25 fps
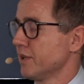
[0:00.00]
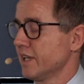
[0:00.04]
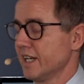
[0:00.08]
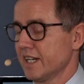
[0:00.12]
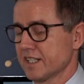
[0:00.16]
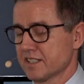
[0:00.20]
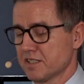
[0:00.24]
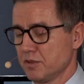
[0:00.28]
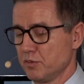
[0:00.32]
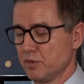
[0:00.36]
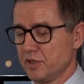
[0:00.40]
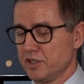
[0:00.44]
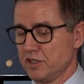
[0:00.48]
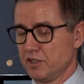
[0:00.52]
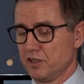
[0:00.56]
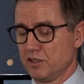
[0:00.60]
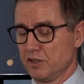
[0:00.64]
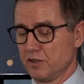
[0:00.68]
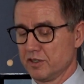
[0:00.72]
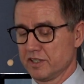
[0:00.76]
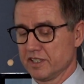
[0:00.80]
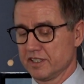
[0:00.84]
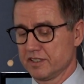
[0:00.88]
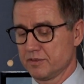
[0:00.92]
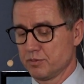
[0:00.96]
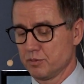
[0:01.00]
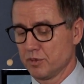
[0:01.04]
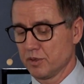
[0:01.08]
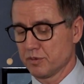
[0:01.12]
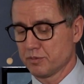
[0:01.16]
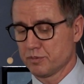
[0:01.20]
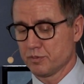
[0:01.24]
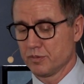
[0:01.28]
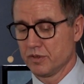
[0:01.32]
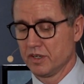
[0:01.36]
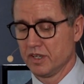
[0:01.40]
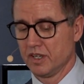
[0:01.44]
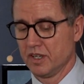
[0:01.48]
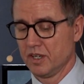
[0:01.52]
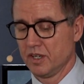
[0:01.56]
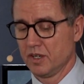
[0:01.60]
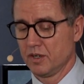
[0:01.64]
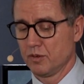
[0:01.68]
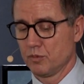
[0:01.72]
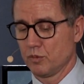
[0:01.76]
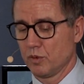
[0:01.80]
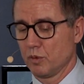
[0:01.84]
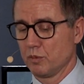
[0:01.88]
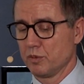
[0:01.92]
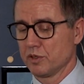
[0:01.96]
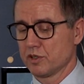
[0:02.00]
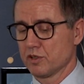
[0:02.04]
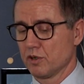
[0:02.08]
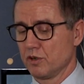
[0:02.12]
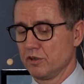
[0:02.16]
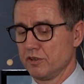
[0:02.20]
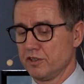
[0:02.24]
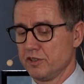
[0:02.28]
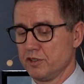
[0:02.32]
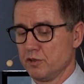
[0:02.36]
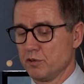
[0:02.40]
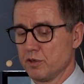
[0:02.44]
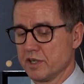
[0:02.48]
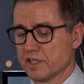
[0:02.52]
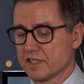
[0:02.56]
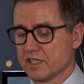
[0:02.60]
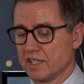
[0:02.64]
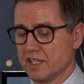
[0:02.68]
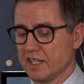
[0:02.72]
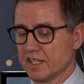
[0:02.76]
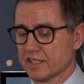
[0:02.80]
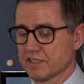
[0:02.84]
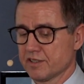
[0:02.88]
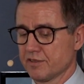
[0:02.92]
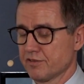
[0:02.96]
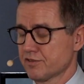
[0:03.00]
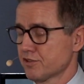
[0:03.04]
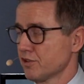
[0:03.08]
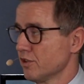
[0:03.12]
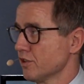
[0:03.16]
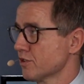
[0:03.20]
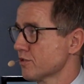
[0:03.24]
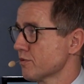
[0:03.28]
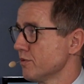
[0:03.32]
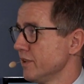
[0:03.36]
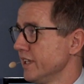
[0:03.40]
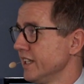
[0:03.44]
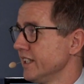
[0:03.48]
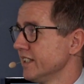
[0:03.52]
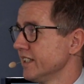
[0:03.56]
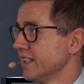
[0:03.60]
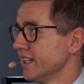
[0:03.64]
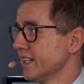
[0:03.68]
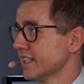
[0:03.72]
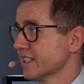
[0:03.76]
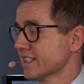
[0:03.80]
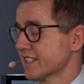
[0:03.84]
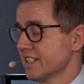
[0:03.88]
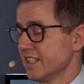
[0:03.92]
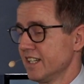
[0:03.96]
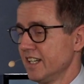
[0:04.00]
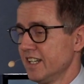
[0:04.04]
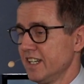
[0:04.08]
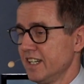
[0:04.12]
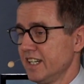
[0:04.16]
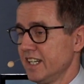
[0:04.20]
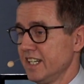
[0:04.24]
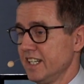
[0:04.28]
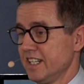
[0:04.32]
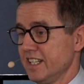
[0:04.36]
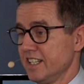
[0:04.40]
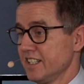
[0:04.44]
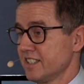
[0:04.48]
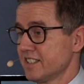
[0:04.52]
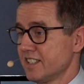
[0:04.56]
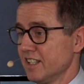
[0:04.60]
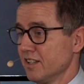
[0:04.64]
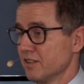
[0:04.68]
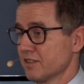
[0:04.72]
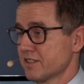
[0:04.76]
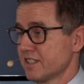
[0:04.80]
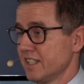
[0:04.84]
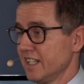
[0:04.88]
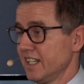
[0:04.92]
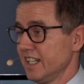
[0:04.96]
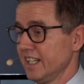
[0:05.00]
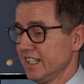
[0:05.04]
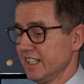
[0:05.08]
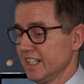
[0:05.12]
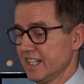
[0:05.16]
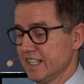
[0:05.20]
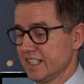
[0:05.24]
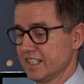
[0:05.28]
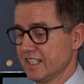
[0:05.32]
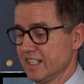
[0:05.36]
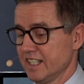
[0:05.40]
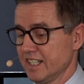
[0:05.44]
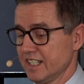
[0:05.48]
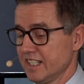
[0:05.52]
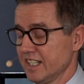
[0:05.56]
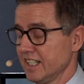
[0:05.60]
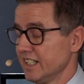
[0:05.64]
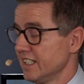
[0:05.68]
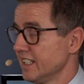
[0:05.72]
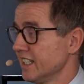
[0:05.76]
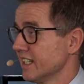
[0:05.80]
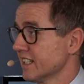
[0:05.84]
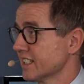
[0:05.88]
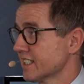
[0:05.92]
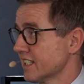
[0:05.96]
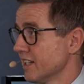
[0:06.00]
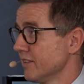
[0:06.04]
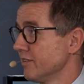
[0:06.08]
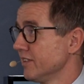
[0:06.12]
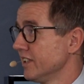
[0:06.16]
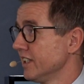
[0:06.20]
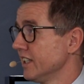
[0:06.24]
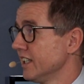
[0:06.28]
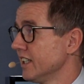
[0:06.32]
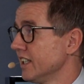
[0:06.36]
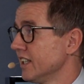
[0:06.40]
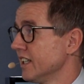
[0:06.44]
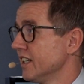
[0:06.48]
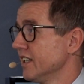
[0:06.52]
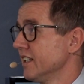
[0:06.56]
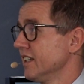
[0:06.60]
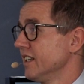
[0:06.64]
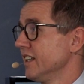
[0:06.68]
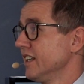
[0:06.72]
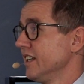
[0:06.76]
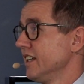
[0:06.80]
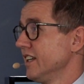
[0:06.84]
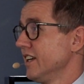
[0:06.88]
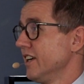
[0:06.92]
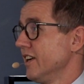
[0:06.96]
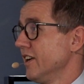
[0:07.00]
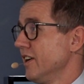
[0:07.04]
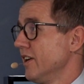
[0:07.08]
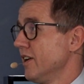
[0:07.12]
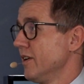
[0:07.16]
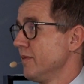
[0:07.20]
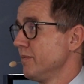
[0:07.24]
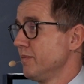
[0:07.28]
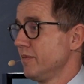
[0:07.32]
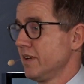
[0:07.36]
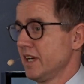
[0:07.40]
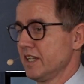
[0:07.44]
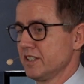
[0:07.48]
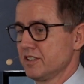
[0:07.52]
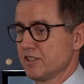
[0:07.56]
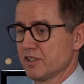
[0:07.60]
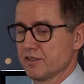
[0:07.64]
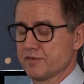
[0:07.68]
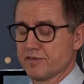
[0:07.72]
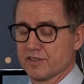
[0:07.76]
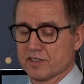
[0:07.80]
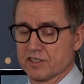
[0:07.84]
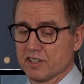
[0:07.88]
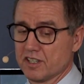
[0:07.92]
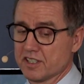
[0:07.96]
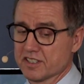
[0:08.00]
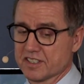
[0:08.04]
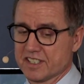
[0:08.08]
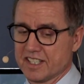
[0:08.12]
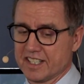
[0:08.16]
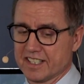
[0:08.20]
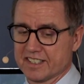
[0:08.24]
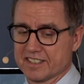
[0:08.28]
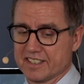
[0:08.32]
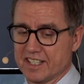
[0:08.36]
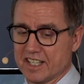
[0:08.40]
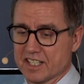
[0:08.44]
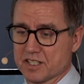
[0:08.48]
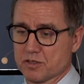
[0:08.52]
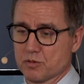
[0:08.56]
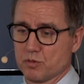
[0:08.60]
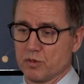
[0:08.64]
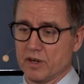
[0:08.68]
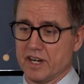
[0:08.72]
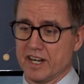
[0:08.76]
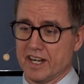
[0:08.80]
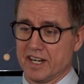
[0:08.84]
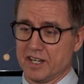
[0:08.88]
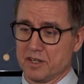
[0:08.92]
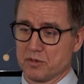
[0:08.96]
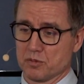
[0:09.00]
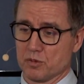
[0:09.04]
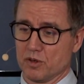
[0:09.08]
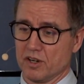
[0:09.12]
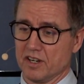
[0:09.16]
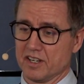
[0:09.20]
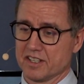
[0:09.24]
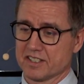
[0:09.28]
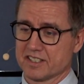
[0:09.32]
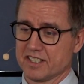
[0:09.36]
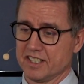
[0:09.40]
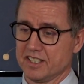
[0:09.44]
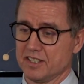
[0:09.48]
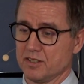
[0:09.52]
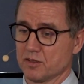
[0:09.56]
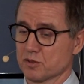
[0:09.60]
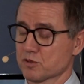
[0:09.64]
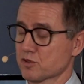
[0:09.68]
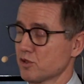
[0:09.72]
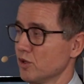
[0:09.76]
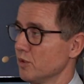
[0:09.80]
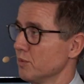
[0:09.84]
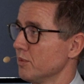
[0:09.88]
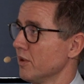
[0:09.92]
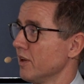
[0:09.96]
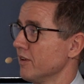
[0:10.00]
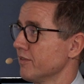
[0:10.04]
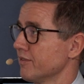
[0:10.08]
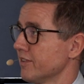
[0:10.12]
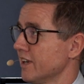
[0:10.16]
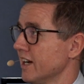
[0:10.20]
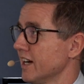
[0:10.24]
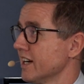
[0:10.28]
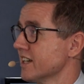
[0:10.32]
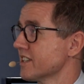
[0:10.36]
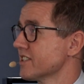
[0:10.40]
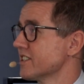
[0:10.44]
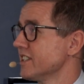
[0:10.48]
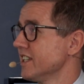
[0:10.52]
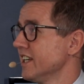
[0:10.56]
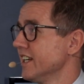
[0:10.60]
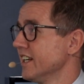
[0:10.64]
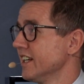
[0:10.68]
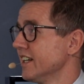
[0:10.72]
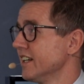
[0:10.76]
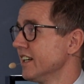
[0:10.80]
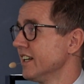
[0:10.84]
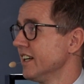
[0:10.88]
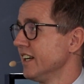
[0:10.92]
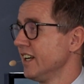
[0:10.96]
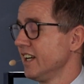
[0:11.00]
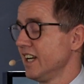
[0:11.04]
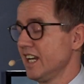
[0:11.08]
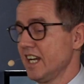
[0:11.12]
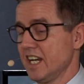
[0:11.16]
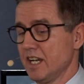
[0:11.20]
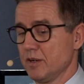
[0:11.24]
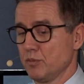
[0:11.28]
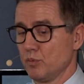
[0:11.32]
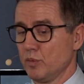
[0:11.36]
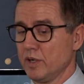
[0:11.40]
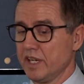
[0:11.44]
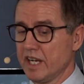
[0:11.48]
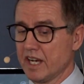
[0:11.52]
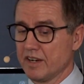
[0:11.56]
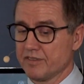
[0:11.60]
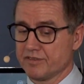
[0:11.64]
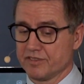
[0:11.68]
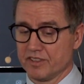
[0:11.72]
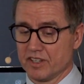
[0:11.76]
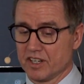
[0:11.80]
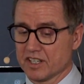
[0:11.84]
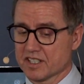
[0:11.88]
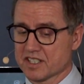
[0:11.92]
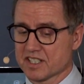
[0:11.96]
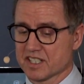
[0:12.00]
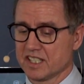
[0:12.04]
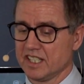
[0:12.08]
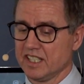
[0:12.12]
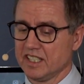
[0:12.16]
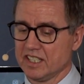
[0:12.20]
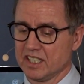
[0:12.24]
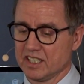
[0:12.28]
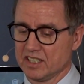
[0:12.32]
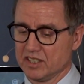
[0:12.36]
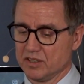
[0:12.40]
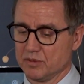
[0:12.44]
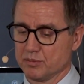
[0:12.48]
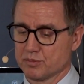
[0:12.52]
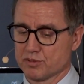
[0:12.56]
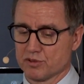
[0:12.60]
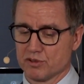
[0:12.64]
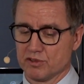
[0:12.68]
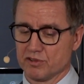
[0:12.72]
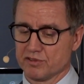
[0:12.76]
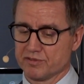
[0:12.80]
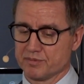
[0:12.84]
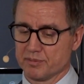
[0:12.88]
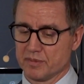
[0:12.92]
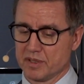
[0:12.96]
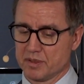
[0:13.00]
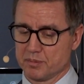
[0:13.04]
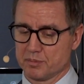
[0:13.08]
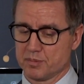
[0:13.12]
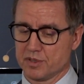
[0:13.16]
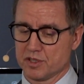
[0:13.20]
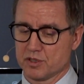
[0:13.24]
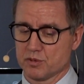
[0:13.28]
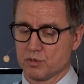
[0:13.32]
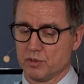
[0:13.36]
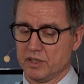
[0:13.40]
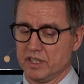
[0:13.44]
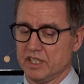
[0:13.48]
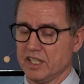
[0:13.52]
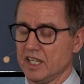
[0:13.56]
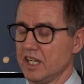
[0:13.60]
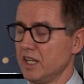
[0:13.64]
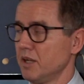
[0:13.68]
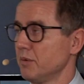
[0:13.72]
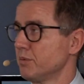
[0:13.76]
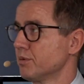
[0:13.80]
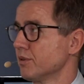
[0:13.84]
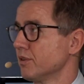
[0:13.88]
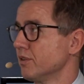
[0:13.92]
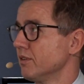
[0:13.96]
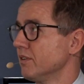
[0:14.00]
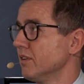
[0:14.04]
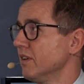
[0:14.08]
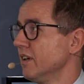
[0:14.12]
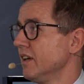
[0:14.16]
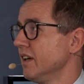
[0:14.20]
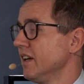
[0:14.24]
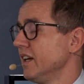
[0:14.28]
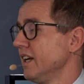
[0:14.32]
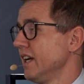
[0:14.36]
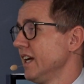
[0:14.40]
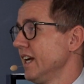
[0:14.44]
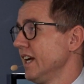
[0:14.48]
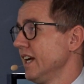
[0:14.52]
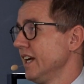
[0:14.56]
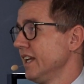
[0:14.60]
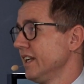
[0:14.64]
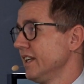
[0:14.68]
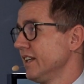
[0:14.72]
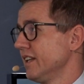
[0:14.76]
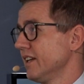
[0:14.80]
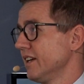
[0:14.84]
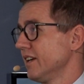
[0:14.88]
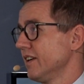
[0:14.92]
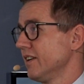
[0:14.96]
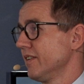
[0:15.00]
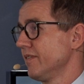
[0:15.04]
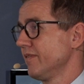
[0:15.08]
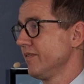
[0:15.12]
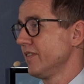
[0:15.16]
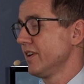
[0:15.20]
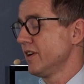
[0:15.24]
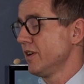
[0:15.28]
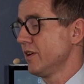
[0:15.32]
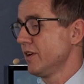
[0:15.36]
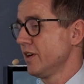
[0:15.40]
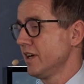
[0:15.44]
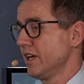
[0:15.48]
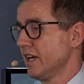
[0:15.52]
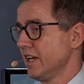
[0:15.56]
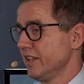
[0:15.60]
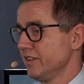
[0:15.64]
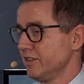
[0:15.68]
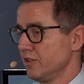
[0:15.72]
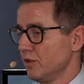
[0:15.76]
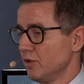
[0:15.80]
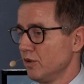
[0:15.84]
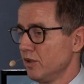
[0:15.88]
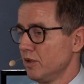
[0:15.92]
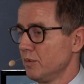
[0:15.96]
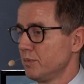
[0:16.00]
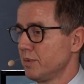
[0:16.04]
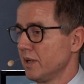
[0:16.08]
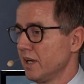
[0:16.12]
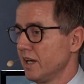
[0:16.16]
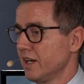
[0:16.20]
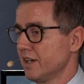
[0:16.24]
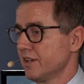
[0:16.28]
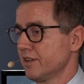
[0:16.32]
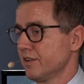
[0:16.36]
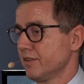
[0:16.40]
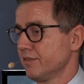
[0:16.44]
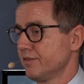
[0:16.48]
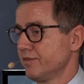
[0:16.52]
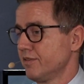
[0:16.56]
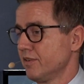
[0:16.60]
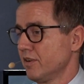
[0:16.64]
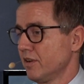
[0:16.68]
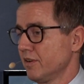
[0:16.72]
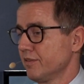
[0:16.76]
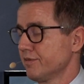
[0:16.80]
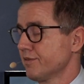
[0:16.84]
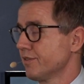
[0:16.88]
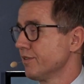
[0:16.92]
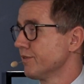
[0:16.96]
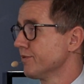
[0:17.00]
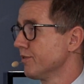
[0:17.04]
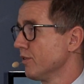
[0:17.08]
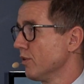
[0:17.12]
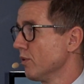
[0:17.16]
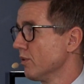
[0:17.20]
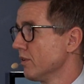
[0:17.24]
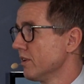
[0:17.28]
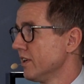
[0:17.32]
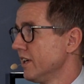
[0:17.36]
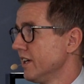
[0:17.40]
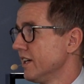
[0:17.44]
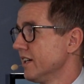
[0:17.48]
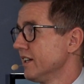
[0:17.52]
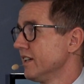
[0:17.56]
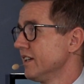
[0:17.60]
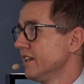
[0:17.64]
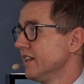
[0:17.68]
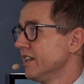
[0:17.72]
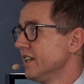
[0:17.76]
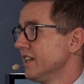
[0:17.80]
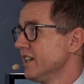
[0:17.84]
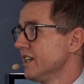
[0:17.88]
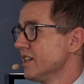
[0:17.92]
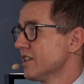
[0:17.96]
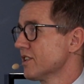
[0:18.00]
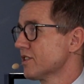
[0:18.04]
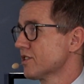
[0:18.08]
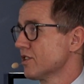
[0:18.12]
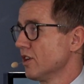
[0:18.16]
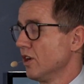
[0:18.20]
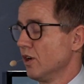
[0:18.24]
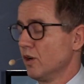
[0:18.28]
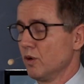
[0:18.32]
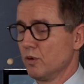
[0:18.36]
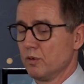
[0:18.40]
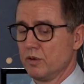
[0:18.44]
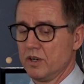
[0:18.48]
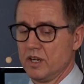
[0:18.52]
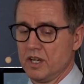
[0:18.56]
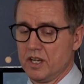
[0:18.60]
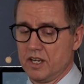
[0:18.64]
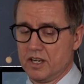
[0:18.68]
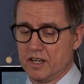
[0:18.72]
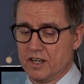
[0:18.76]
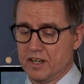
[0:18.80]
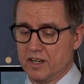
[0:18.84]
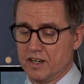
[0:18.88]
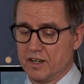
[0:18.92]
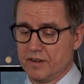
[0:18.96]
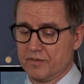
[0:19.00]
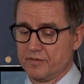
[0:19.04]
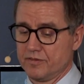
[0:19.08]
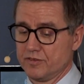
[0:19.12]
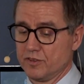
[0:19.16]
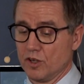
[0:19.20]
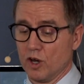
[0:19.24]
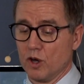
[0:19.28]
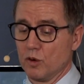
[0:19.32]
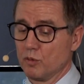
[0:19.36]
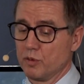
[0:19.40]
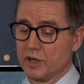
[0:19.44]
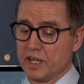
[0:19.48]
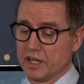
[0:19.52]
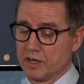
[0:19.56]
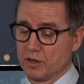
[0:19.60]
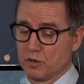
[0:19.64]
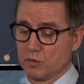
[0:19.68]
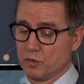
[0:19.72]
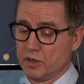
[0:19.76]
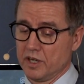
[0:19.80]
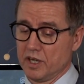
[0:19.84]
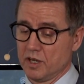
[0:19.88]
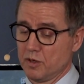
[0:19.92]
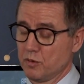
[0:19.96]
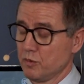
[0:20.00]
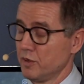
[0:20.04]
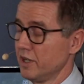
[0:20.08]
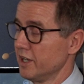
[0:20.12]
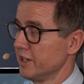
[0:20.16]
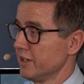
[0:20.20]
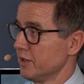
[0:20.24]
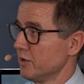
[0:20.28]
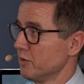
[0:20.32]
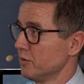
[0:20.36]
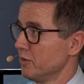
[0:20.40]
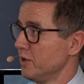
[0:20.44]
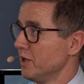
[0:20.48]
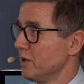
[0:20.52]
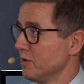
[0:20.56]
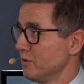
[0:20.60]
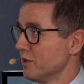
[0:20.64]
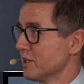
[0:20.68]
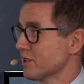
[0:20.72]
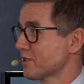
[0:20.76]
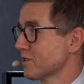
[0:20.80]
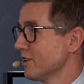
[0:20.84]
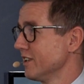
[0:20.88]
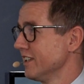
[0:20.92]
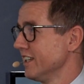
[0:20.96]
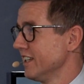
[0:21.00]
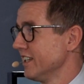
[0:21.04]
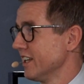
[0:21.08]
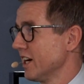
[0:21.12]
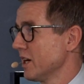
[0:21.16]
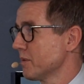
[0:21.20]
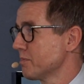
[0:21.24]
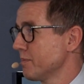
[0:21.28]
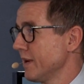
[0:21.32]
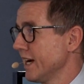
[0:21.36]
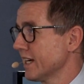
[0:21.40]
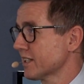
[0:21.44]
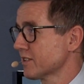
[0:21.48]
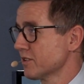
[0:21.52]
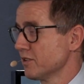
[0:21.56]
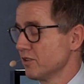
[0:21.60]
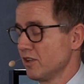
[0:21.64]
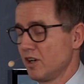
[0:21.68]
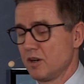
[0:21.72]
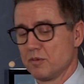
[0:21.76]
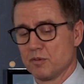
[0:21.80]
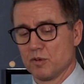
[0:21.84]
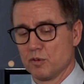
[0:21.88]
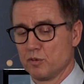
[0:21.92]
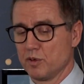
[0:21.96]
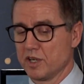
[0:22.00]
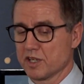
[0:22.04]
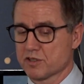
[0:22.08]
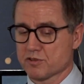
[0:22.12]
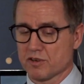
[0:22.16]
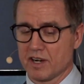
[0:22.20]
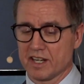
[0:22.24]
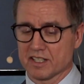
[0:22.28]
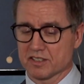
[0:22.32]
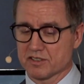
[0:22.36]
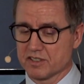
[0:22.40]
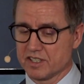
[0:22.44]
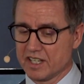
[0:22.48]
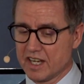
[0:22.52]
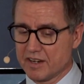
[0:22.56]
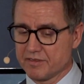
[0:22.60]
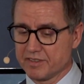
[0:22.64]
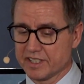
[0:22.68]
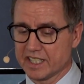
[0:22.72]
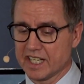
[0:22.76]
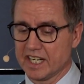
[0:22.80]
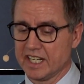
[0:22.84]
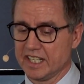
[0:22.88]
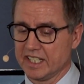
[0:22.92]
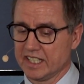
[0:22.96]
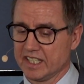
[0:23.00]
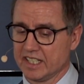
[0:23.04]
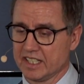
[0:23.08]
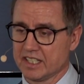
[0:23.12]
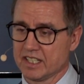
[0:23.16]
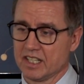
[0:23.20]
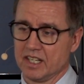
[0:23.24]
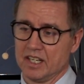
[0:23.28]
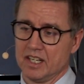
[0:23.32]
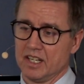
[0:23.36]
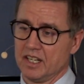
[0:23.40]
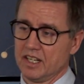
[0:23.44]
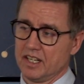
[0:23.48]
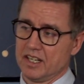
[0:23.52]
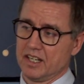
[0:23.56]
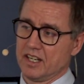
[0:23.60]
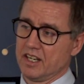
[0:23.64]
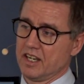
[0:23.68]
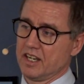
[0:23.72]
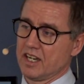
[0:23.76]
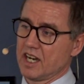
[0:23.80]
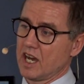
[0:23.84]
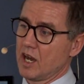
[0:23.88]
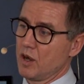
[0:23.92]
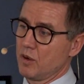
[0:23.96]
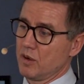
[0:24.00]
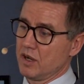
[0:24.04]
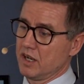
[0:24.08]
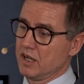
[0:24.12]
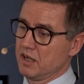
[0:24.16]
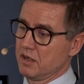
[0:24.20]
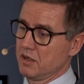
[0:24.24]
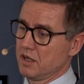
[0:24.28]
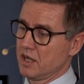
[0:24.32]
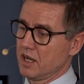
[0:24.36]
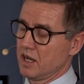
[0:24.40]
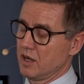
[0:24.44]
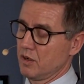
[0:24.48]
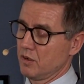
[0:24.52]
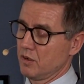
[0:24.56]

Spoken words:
but actually when you look at what we call the US elective surgery index, it is still sitting at index 70. And just for context, that's where it was in October of last year, and we have not seen an improvement between April and the early part of the fall here. So no, we're certainly not back to normal. We're trying to navigate it. Our